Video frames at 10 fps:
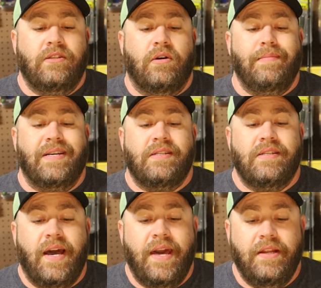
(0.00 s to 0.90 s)
so I'm
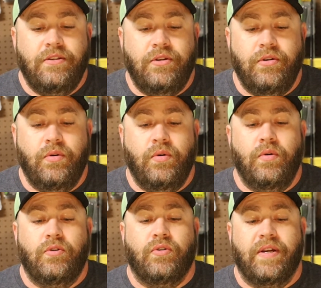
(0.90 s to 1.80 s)
excited
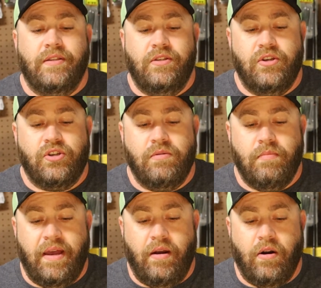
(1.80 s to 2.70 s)
to transition
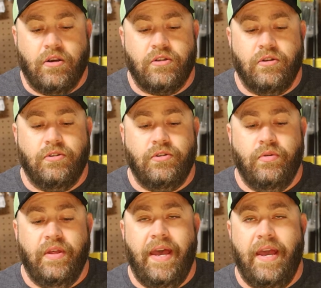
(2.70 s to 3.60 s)
my arsenal to
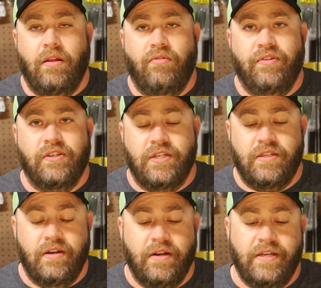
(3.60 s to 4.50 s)
the Halo fishing
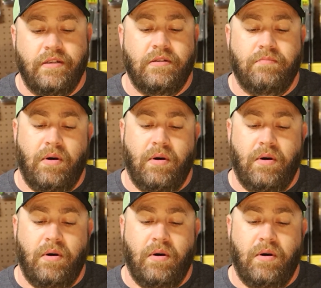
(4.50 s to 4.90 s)
series,